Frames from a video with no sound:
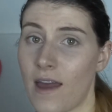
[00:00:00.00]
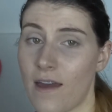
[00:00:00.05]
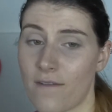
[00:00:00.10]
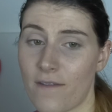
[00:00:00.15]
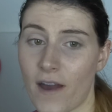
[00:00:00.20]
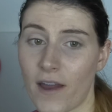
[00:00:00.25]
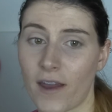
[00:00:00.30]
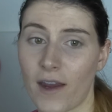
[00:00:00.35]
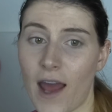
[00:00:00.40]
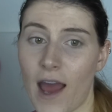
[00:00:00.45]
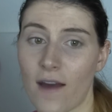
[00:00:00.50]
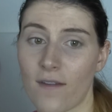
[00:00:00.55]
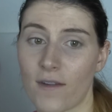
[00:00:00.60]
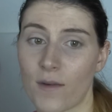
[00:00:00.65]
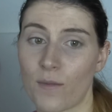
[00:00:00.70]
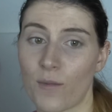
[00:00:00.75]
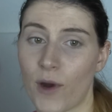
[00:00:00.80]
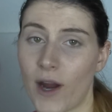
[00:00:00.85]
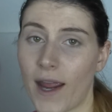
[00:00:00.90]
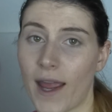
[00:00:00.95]
If I could have
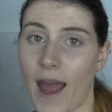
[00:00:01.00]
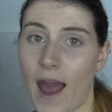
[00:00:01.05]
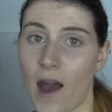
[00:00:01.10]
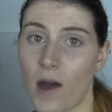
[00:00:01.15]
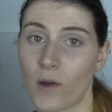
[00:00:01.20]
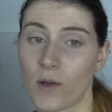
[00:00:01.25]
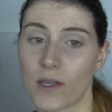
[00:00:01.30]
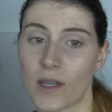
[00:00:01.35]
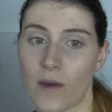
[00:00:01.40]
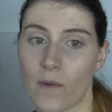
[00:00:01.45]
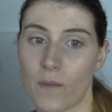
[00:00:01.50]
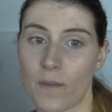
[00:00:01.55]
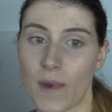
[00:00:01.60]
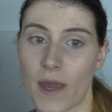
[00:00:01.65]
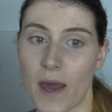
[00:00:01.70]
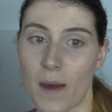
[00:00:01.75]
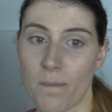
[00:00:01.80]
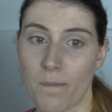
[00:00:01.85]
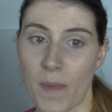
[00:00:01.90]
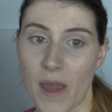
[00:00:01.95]
a brick house, that would be
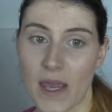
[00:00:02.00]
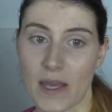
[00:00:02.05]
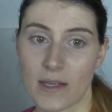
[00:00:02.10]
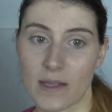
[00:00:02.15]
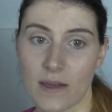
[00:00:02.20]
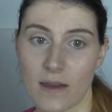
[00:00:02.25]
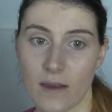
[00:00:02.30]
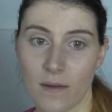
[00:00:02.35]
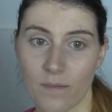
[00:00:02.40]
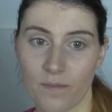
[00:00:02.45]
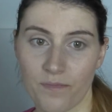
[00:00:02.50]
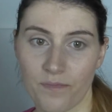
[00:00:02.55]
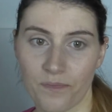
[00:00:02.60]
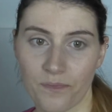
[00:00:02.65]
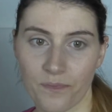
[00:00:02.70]
amazing.